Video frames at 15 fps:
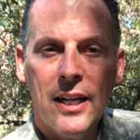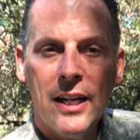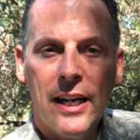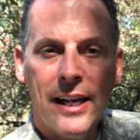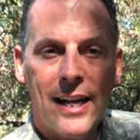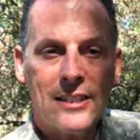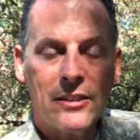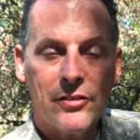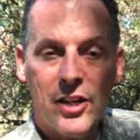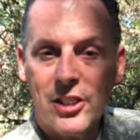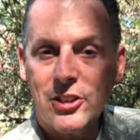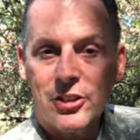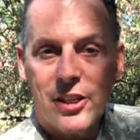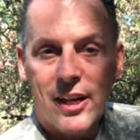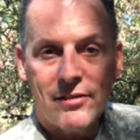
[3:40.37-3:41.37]
And as of
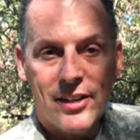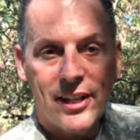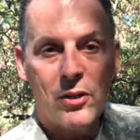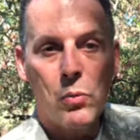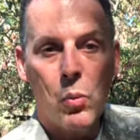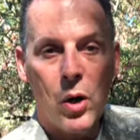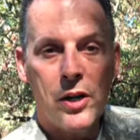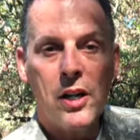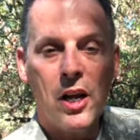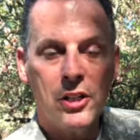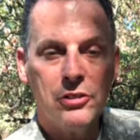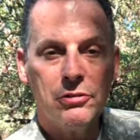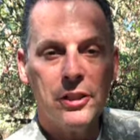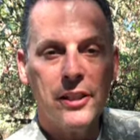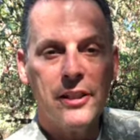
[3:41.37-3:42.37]
yesterday, I've taken
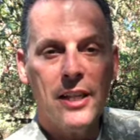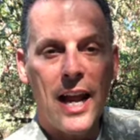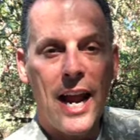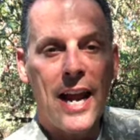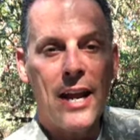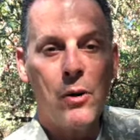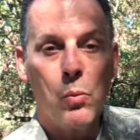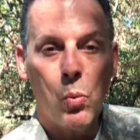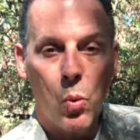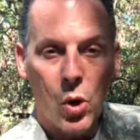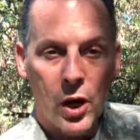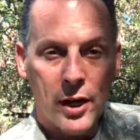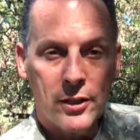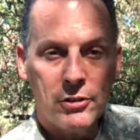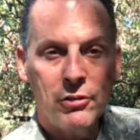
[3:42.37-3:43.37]

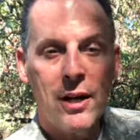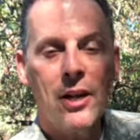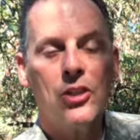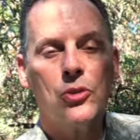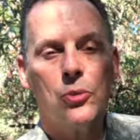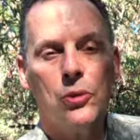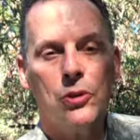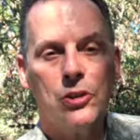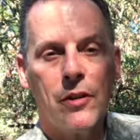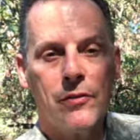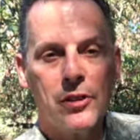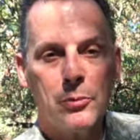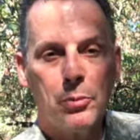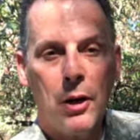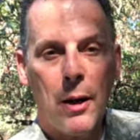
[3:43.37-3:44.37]
101 ground squirrels off
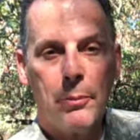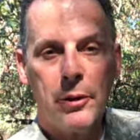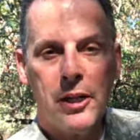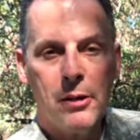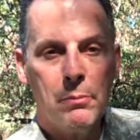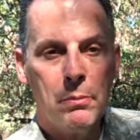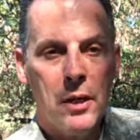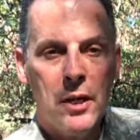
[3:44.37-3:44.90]
this property in